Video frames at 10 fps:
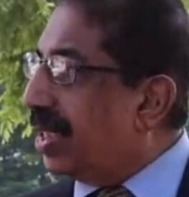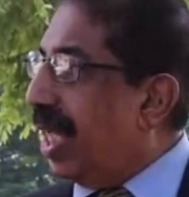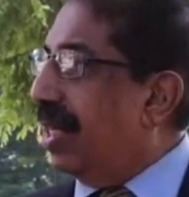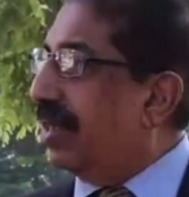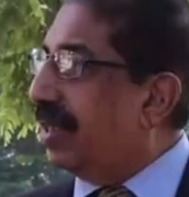the
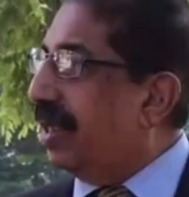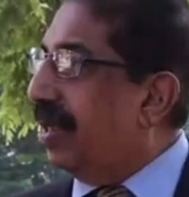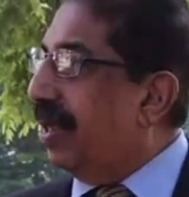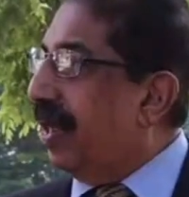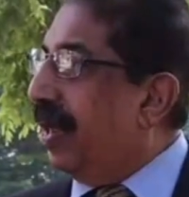
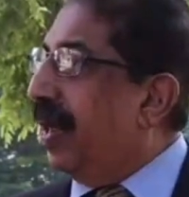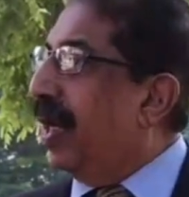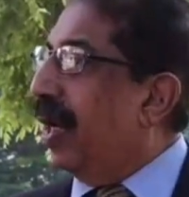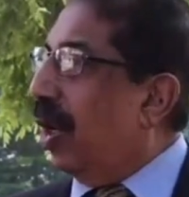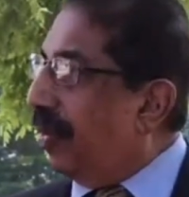results
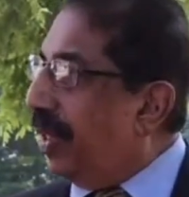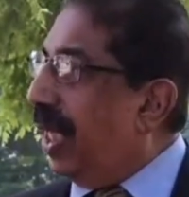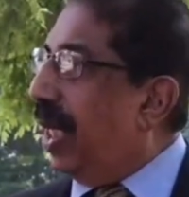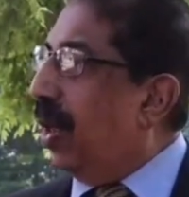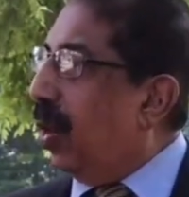
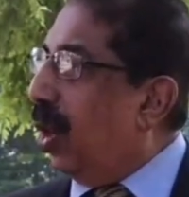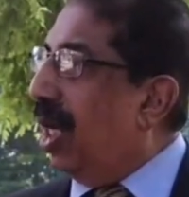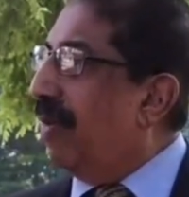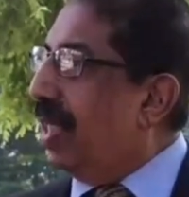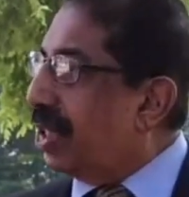of the
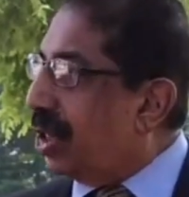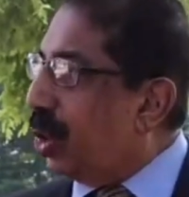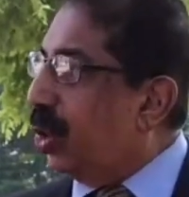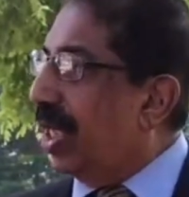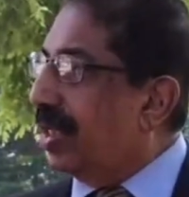all-level
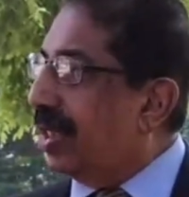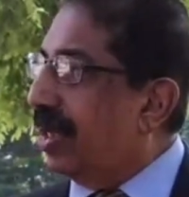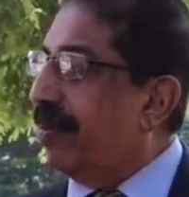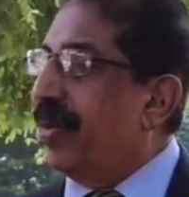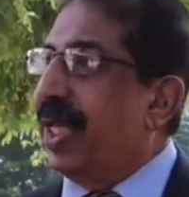
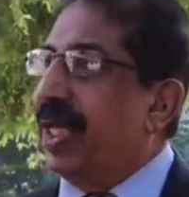students.